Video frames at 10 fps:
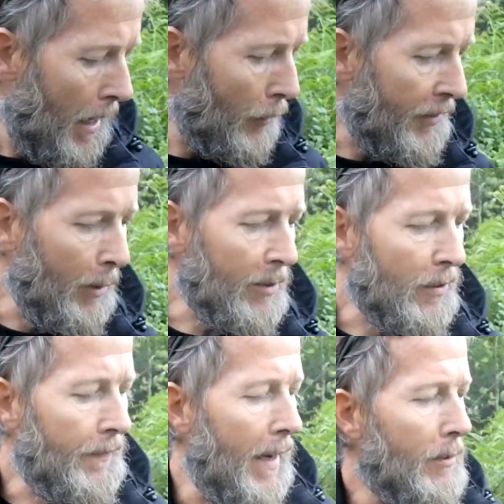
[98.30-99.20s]
Another thing
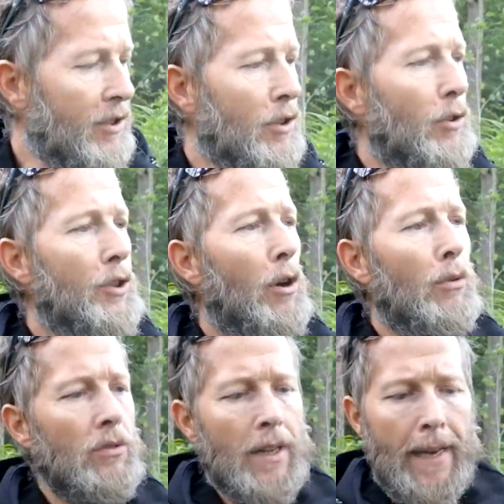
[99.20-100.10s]
which I found is a good
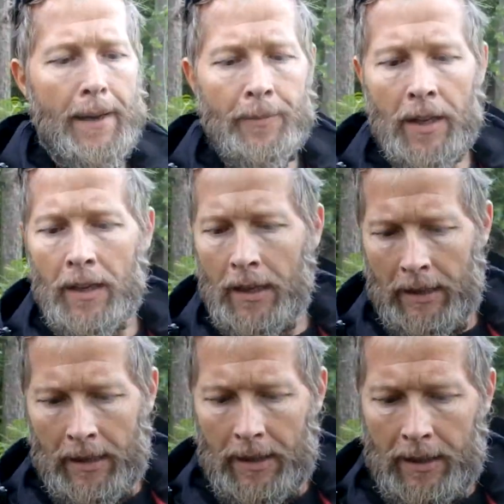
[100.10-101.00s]
old uh,
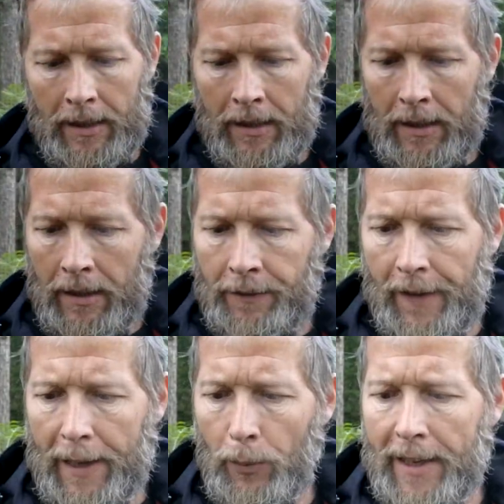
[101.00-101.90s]

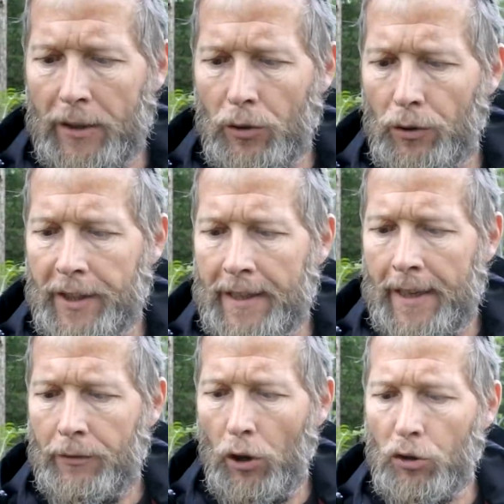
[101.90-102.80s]
fireweed or
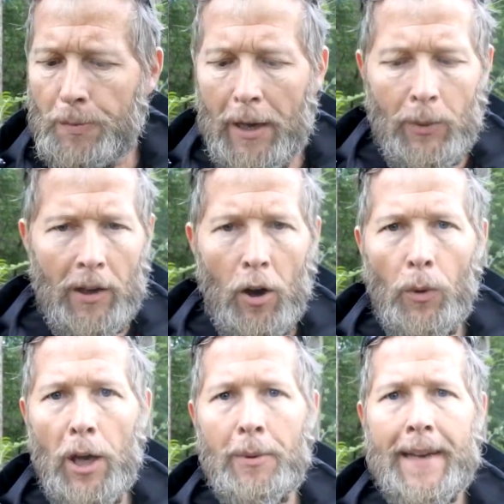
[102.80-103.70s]
the uh, rose bay willow
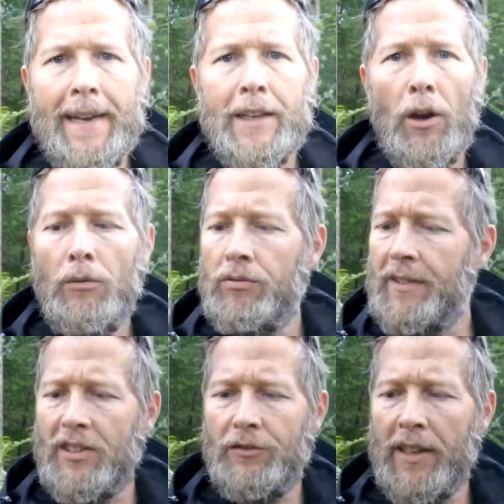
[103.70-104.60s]
herb. Again, you know,
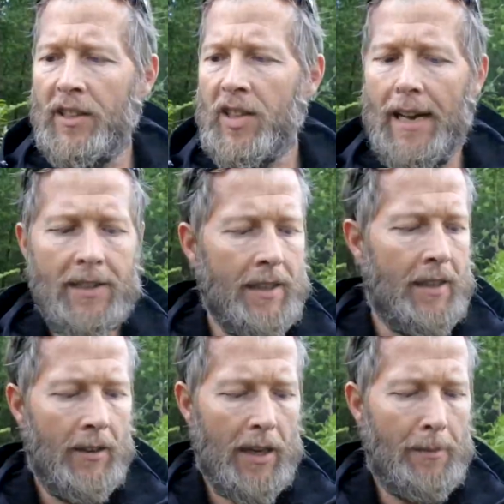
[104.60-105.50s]
this is really tatty,
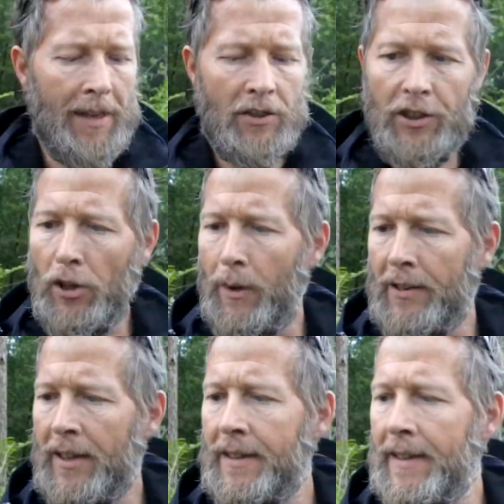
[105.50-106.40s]
like I mentioned, you know,
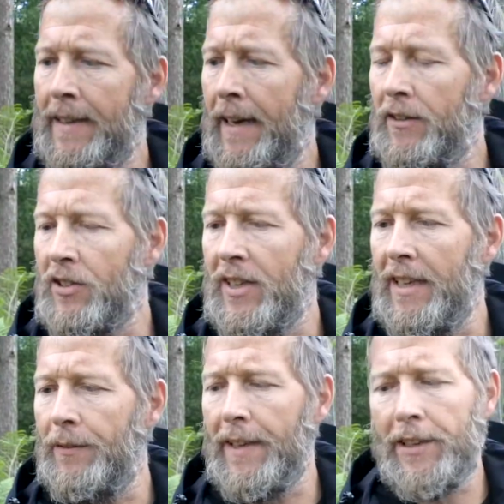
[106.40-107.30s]
when I did the, uh, the
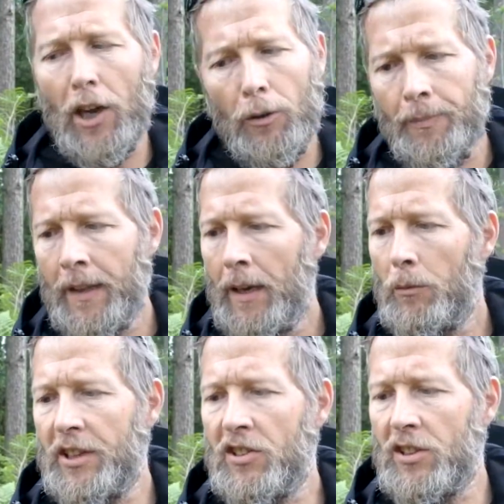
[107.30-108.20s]
tinder video.
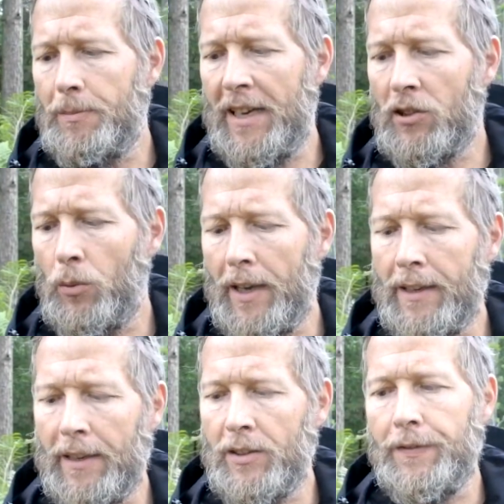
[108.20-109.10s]
But this is the best of what I
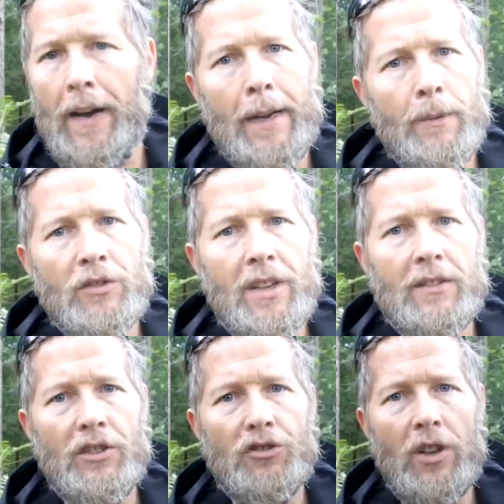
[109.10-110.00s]
can actually find. It would just
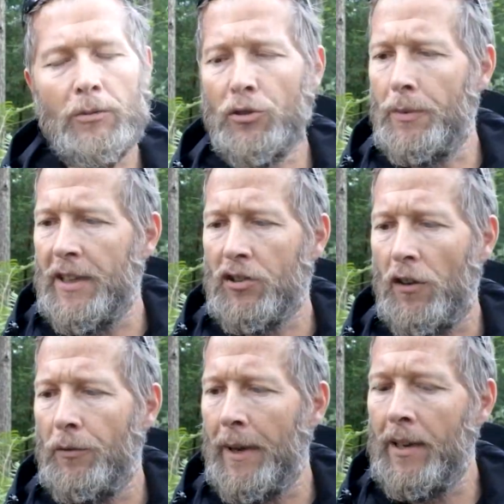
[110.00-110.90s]
actually strip some of this
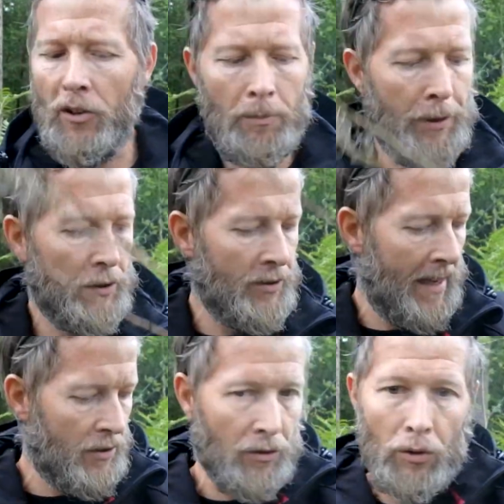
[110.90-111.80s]
off and make a little bird's
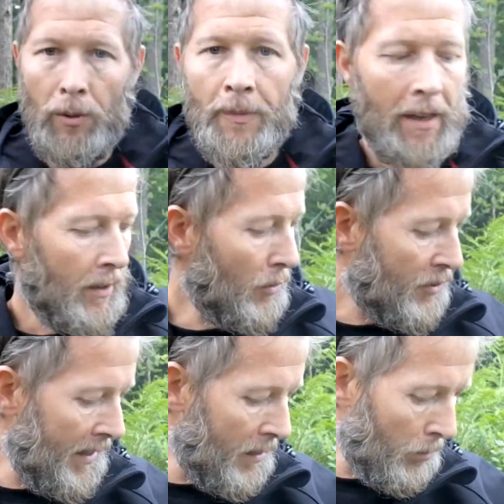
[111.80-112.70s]
nest or little
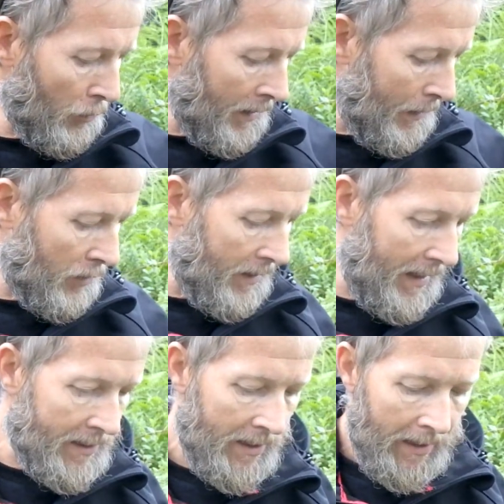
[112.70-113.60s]
tinder bundle out of
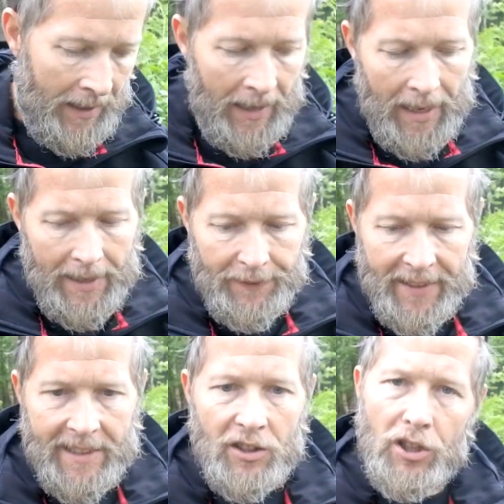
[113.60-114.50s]
that and if
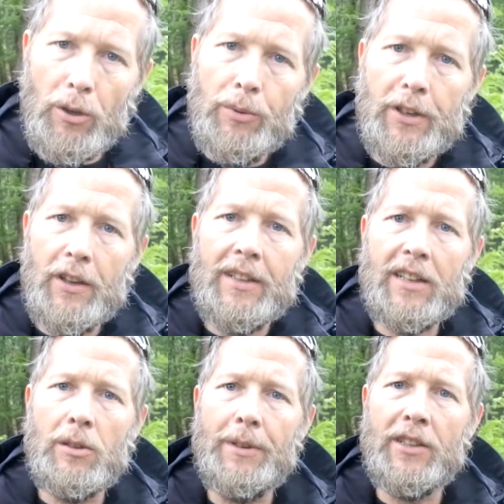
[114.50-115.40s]
needed to you know you could
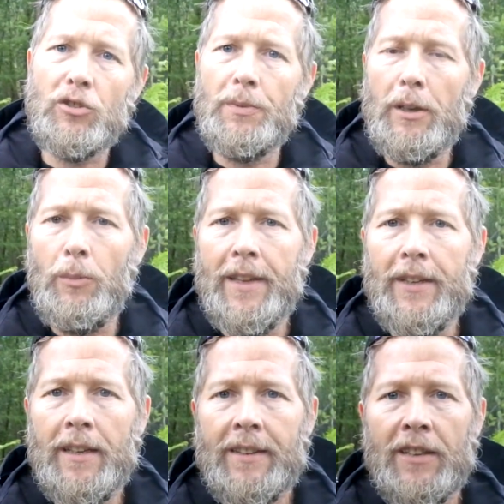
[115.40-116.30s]
actually bring something
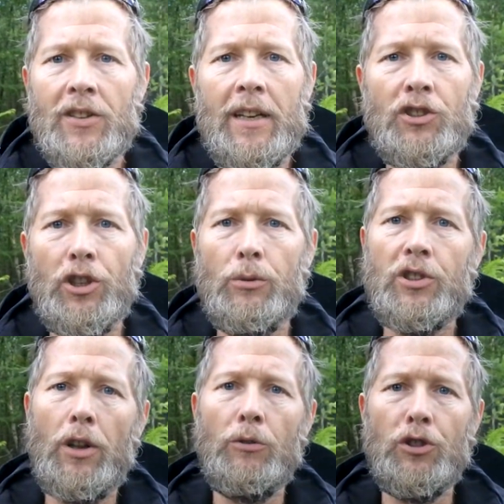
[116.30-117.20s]
with you things like
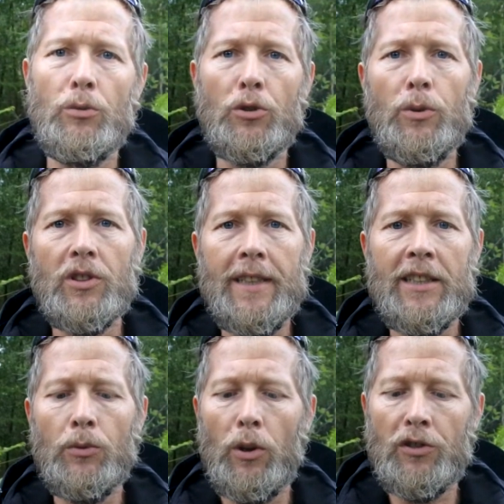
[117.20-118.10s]
jute you know jute's always an
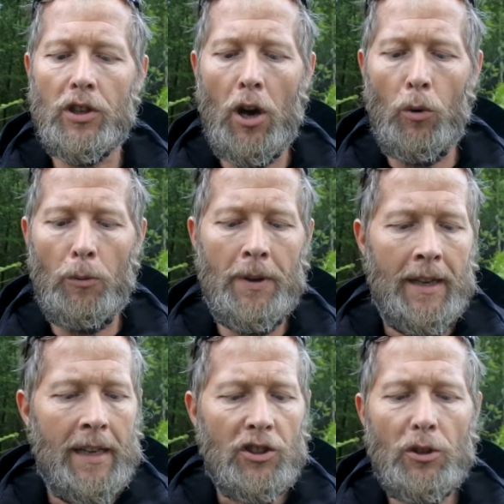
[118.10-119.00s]
easy one to go up
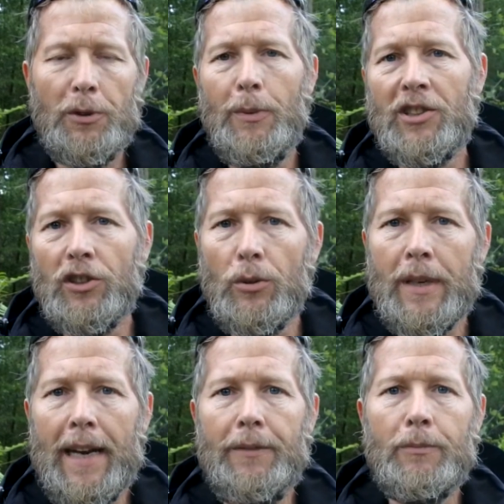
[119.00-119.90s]
something which I do
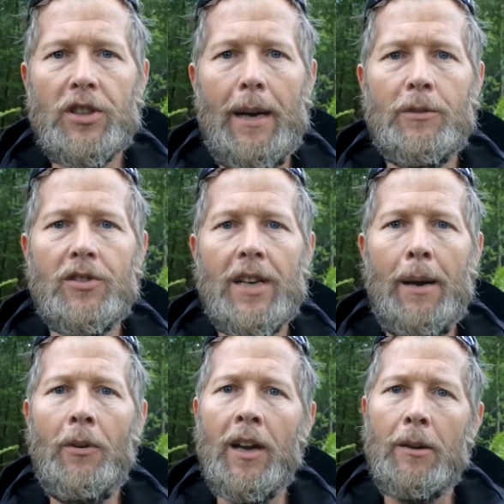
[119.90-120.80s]
carry from time to
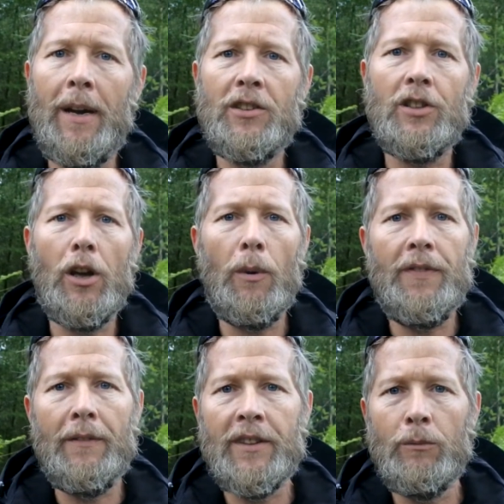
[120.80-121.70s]
time like I mentioned you know
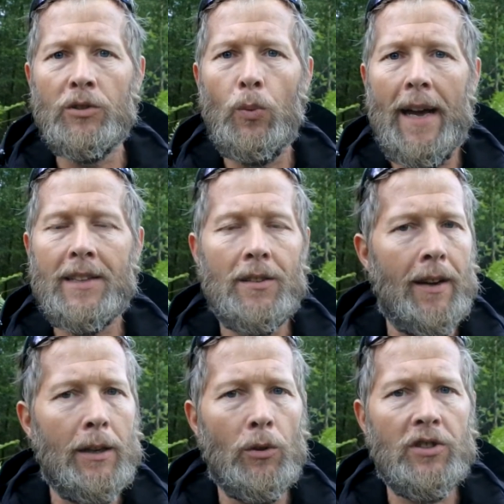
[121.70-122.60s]
if everything was wet
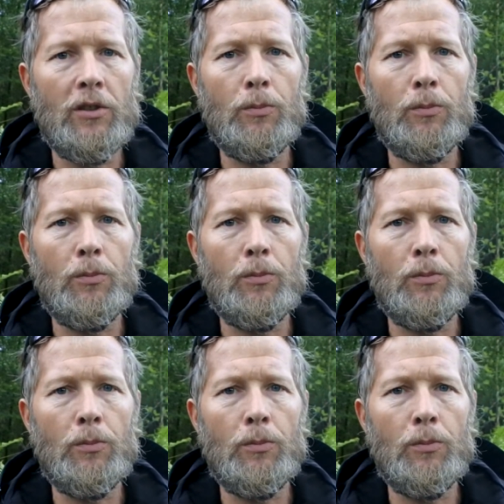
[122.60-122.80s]
like it was